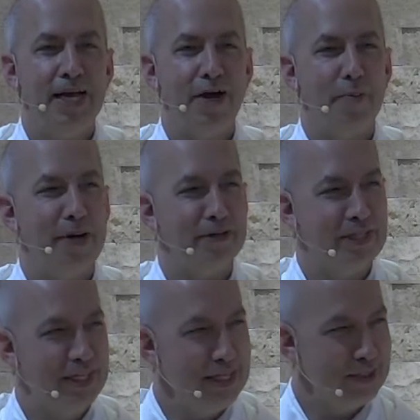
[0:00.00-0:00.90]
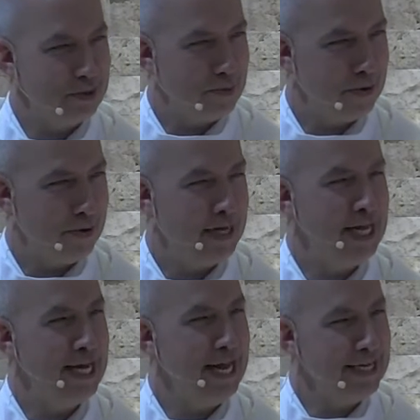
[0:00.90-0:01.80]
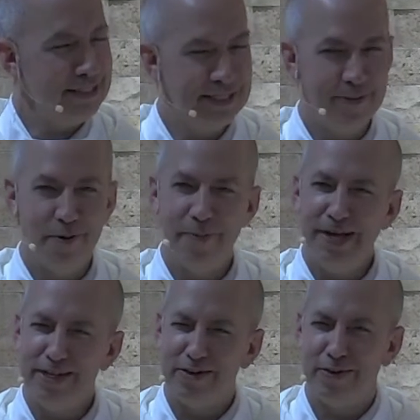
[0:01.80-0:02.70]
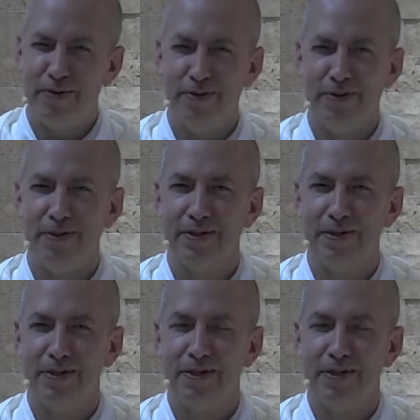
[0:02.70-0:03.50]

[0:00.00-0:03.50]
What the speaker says: And he asks for baptism at this moment,